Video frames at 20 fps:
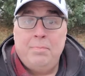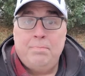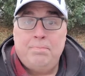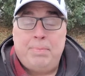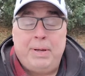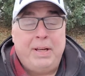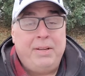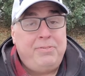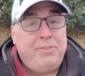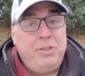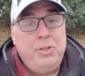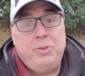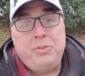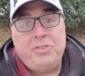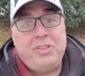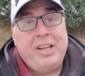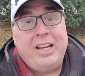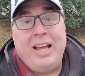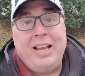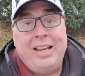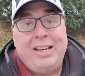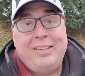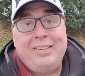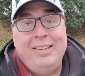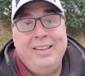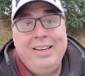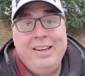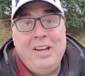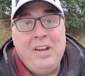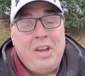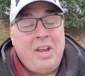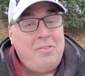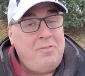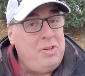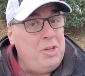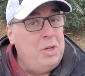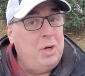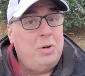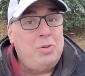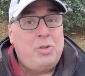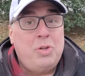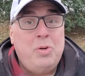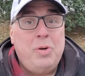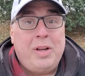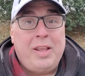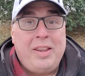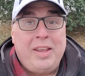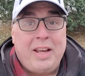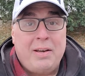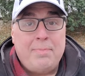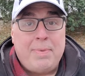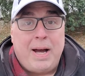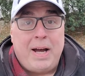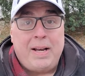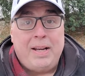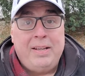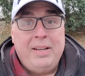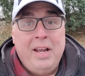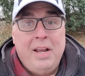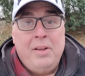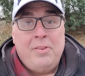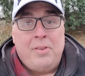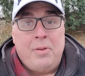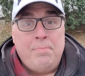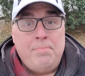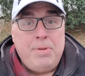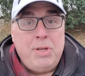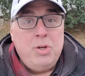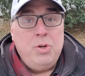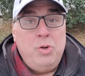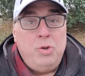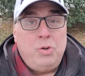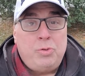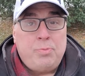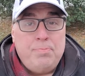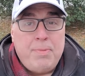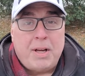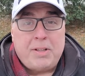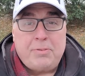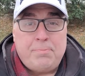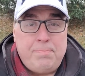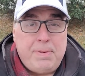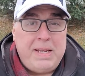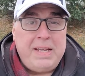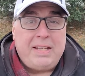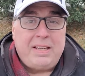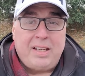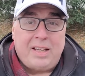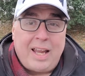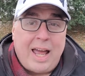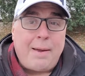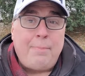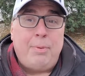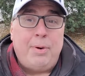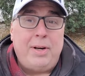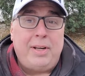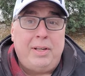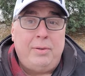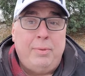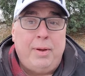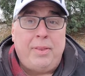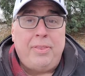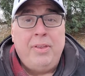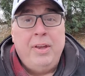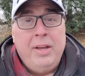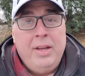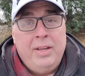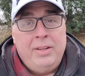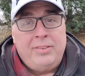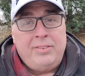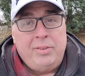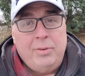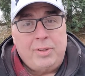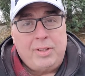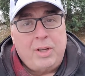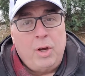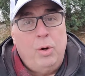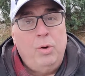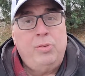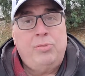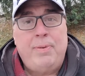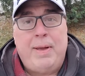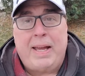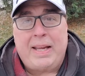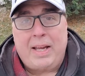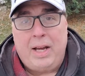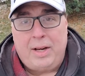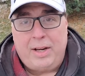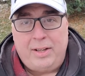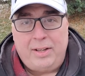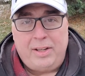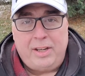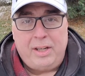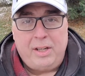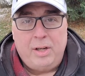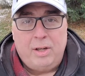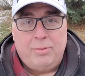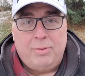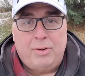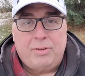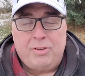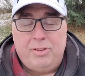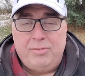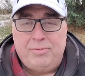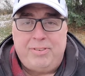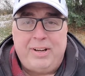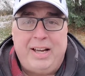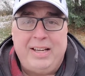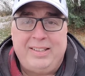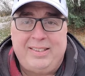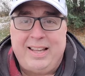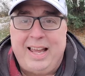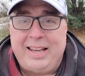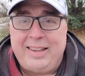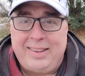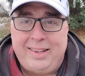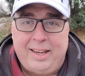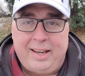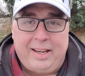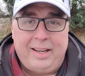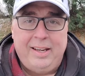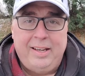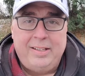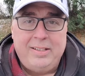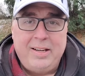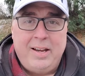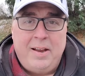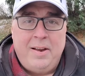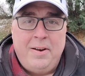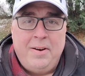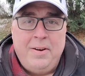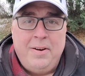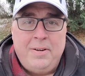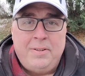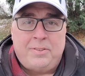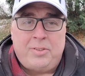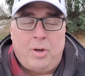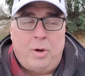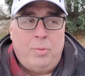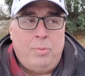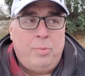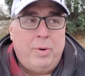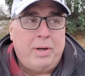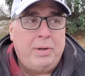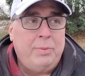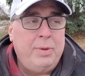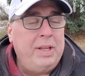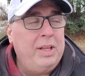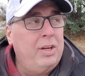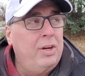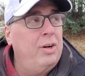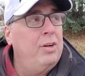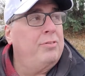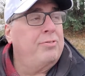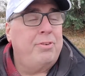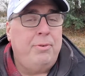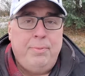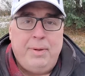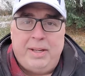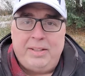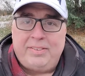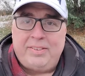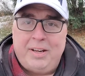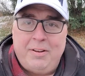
But if you sit on it, if you don't do anything about it, the muse must be collaborated with. So it goes back out into the universe and finds that thing. So what do we learn from this?